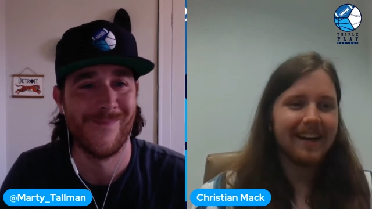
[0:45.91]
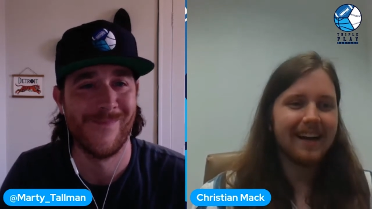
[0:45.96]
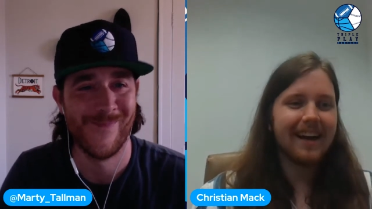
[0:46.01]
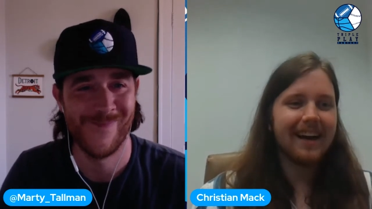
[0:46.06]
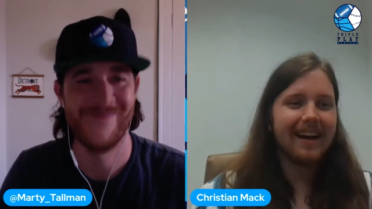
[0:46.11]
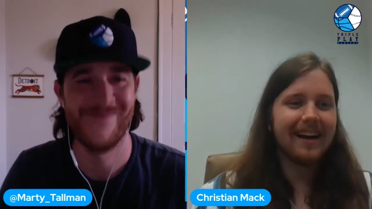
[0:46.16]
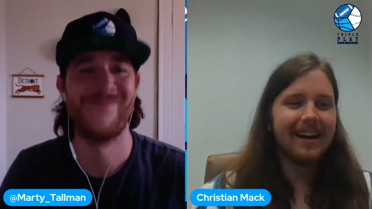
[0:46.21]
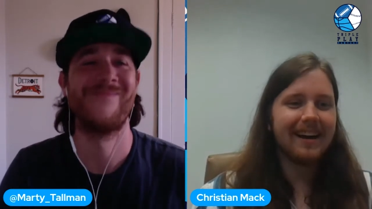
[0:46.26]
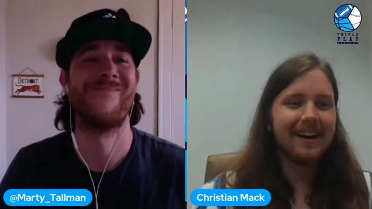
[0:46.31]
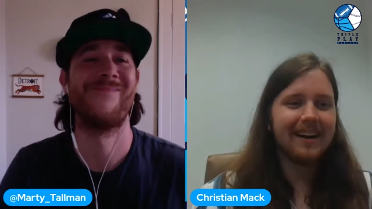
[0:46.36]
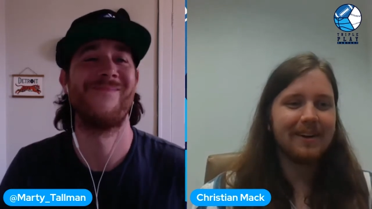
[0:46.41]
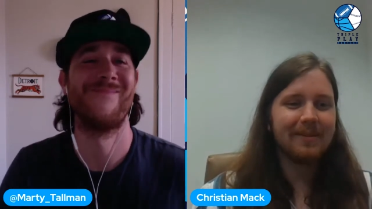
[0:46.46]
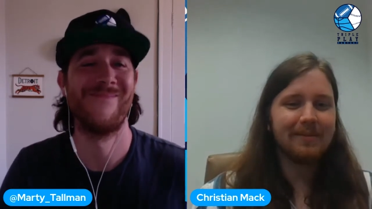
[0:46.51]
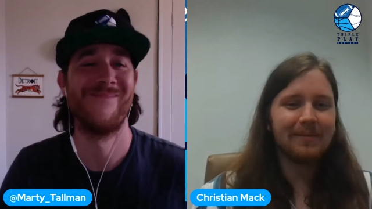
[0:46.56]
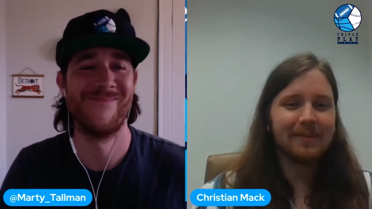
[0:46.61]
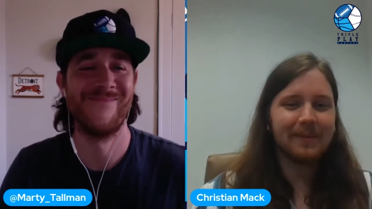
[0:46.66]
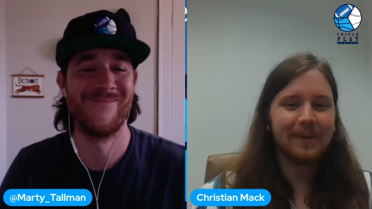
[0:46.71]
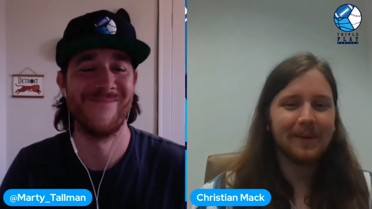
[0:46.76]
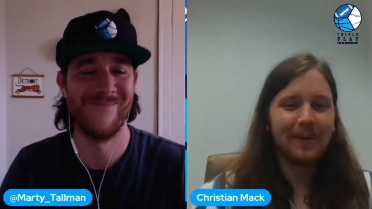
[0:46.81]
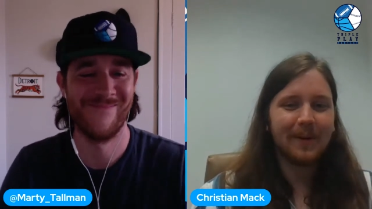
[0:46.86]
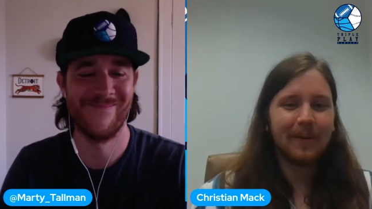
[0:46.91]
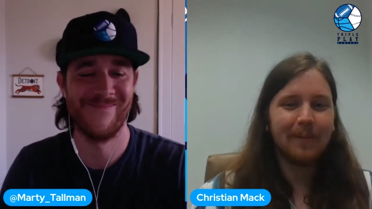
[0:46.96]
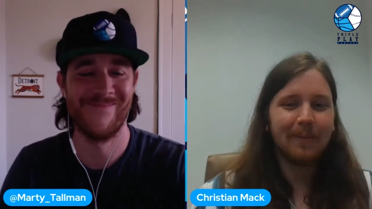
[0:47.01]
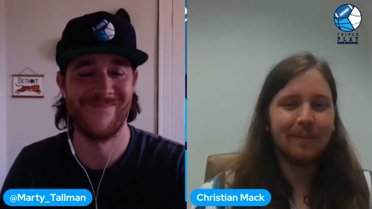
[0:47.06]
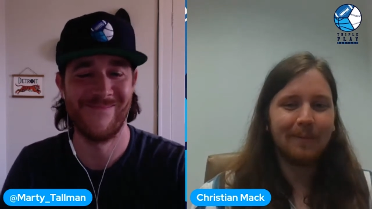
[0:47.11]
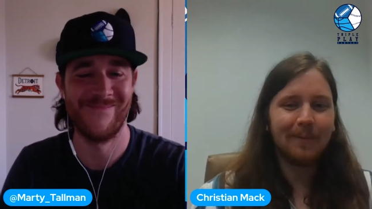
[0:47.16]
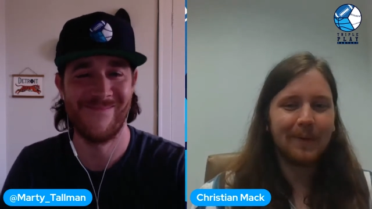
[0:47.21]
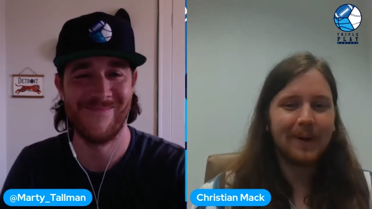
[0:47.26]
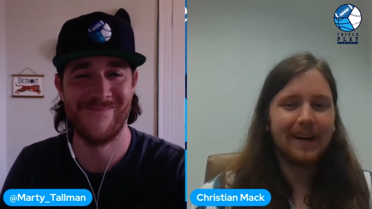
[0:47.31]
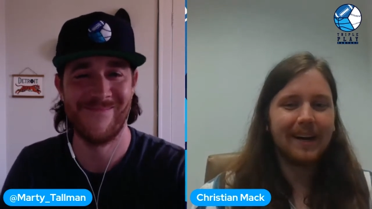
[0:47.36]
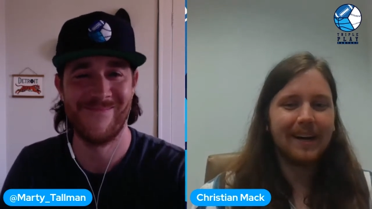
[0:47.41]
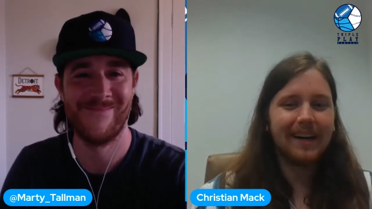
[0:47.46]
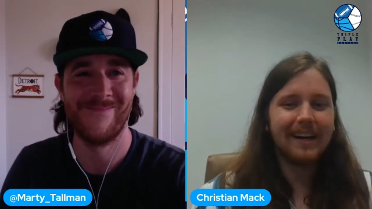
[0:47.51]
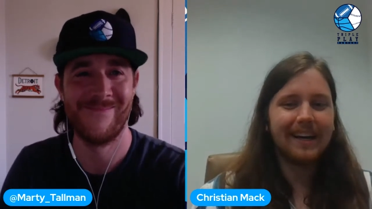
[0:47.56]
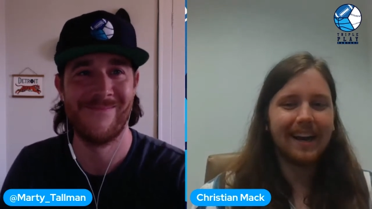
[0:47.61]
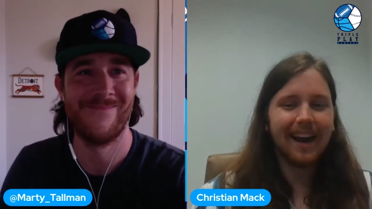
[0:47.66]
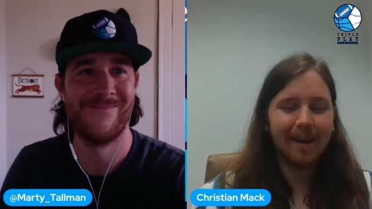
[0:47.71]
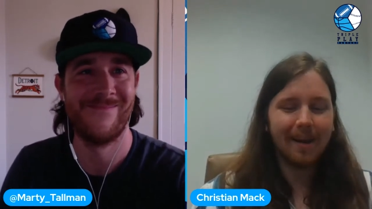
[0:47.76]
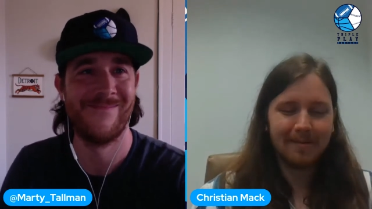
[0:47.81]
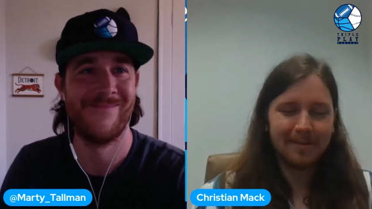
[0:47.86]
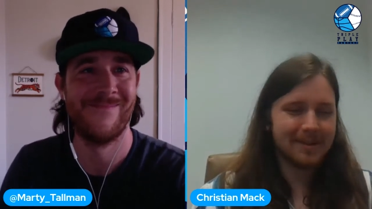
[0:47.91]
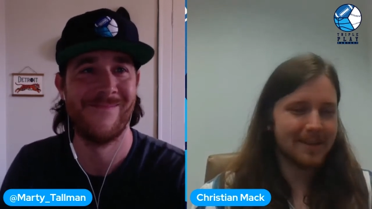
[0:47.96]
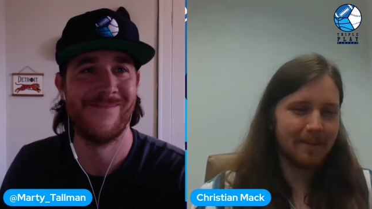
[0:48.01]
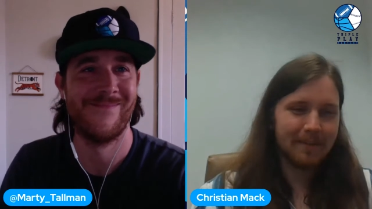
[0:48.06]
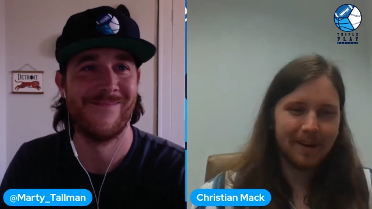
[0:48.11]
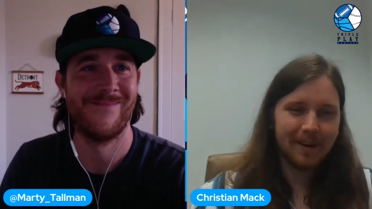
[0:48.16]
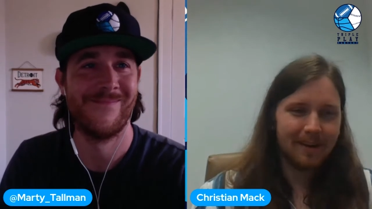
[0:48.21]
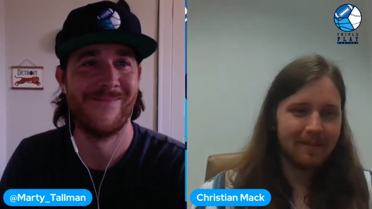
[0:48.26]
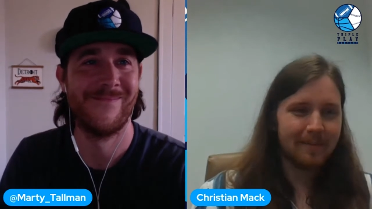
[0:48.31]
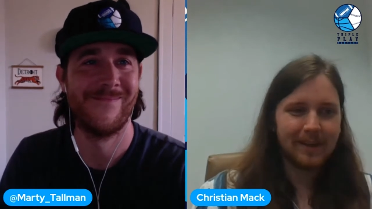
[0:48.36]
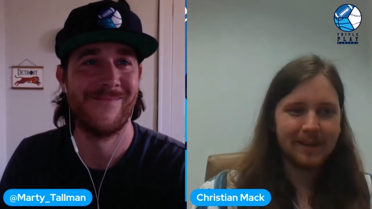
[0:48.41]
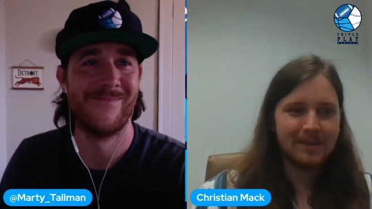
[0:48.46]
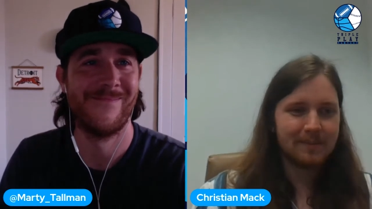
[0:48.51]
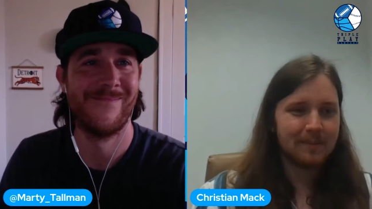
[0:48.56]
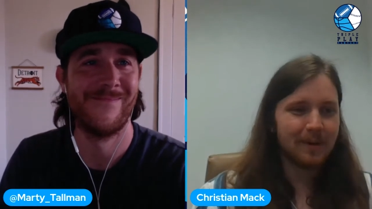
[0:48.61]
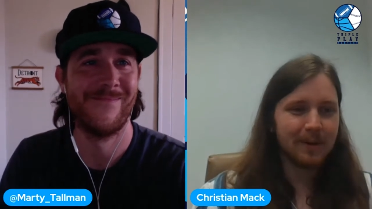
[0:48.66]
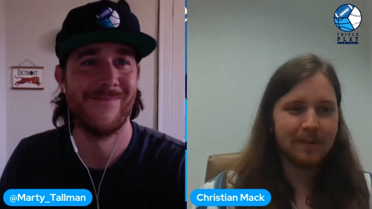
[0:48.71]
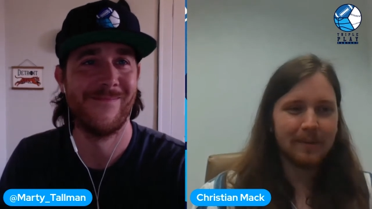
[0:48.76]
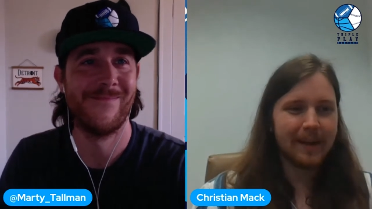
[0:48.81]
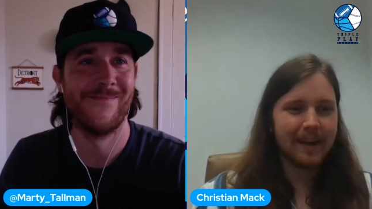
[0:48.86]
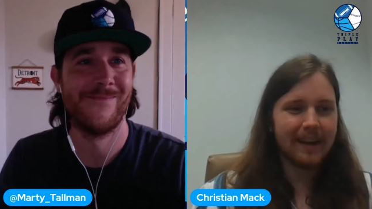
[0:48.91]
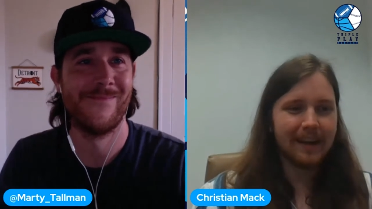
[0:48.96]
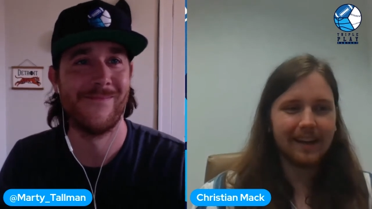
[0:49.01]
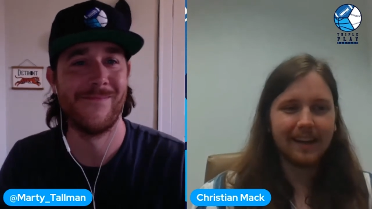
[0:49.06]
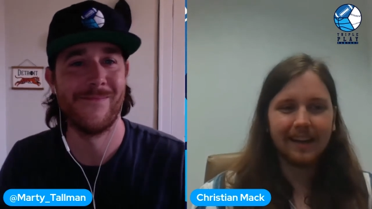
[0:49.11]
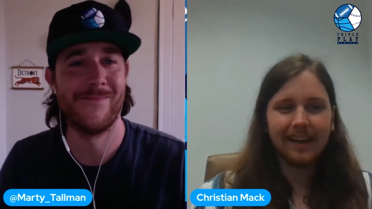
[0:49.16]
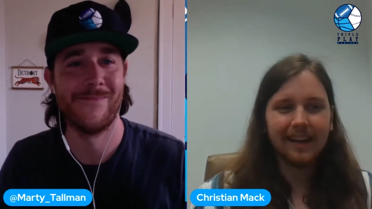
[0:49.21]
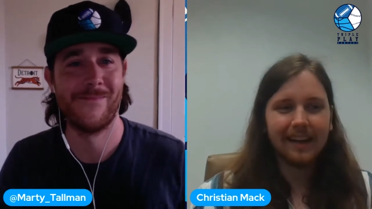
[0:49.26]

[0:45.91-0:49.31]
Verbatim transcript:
Speaker 1: Um, but I'm just happy to have baseball back.